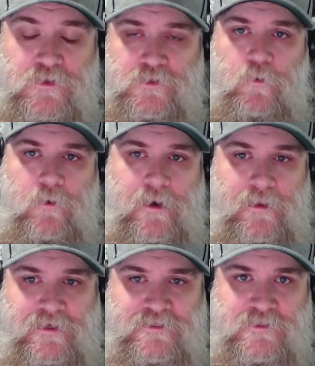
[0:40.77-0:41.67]
So
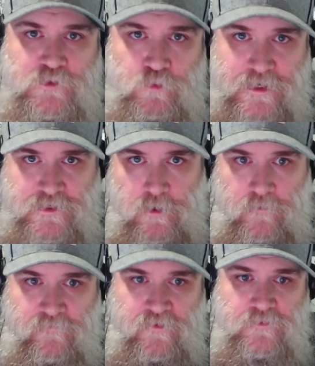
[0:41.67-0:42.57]
uh, let's switch
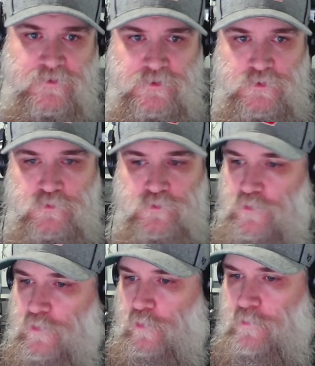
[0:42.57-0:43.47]
over to
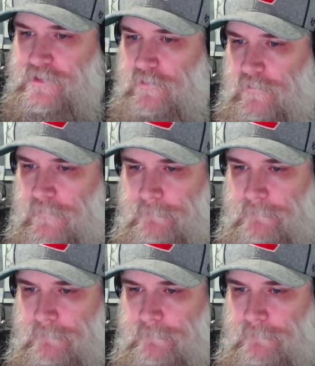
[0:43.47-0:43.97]
the wheel.